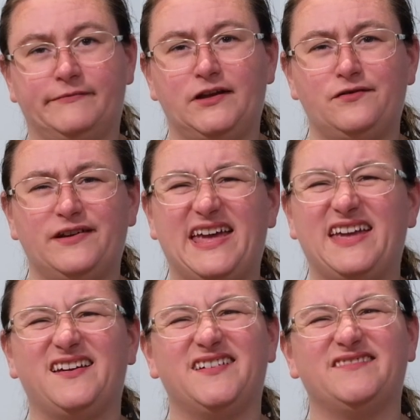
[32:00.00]
Yarn
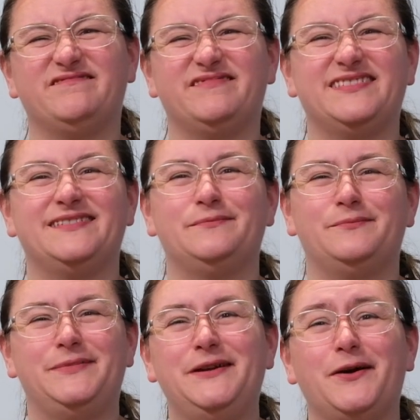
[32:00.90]
caker?
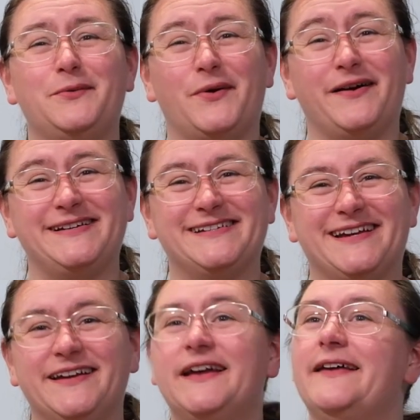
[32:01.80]
Yarn
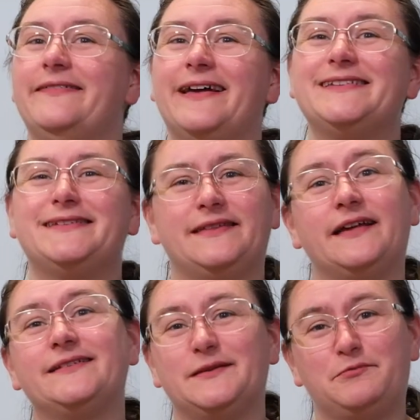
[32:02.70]
winder. That's
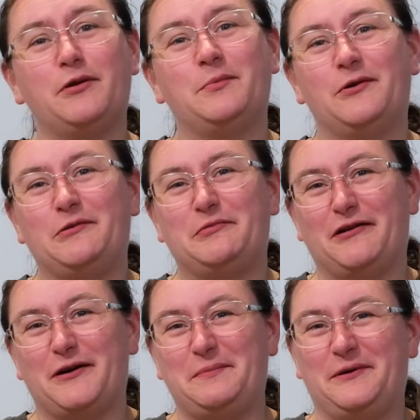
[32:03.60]
that's the more
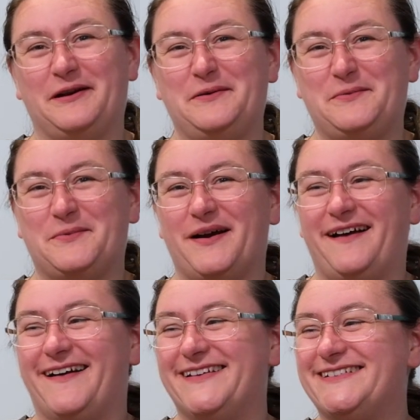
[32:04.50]
appropriate
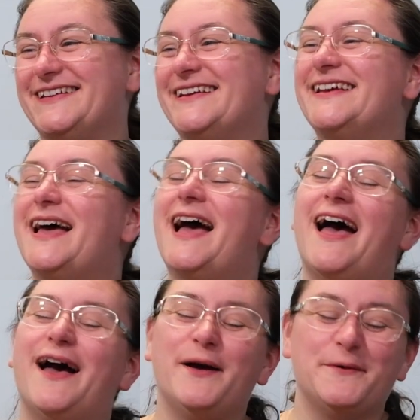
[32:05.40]
word.
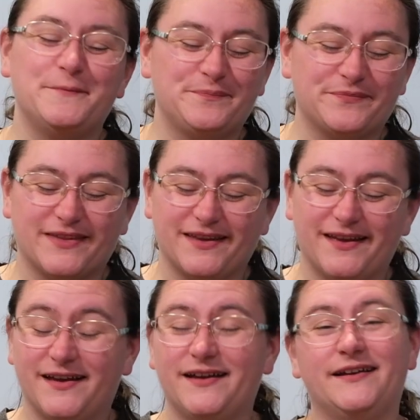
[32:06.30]
Um,
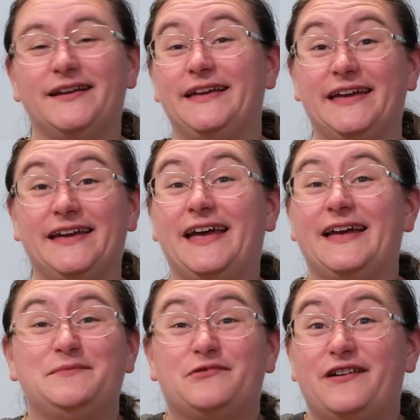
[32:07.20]
gear,
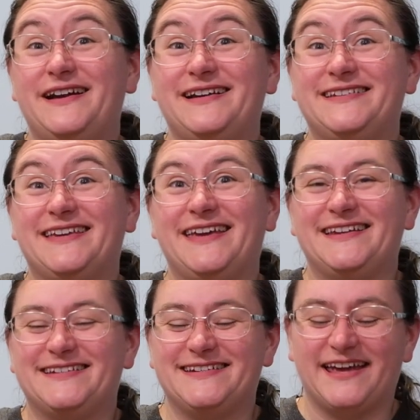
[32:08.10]
brain into gear
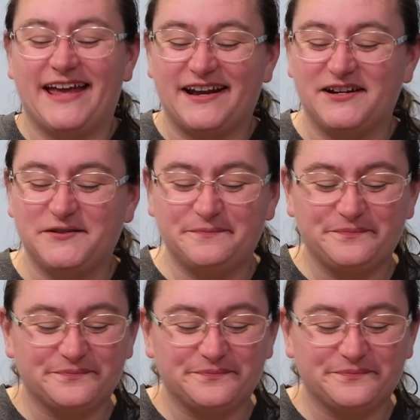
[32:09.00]
today, Helen.